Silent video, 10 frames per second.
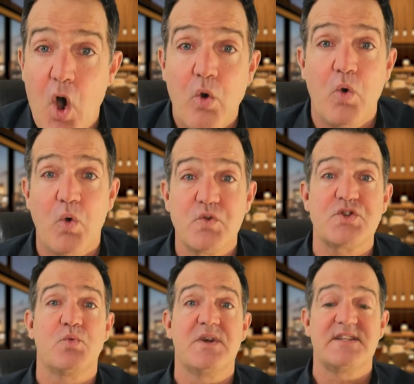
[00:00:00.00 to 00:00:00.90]

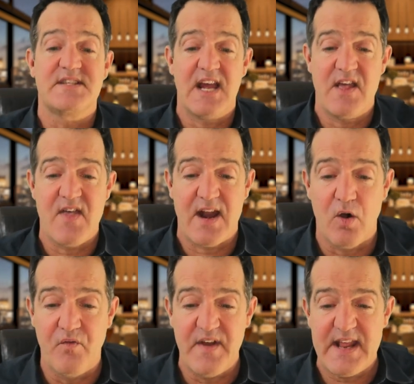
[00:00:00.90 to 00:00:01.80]
Locals would say
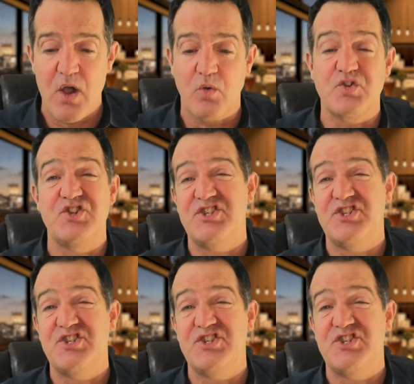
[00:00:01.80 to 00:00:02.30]
that Ovidio